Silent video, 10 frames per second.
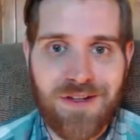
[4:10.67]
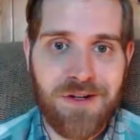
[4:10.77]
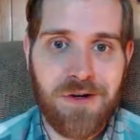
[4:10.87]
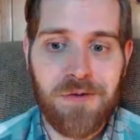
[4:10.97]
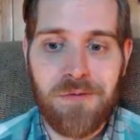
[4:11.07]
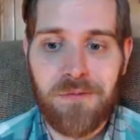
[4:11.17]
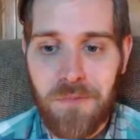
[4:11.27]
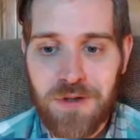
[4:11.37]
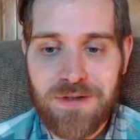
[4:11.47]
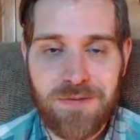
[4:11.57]
you know,
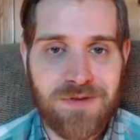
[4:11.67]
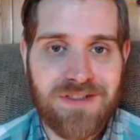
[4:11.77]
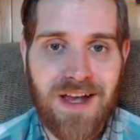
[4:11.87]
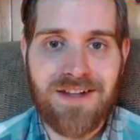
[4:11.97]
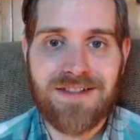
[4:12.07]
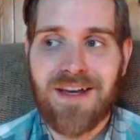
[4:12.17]
multiple sets.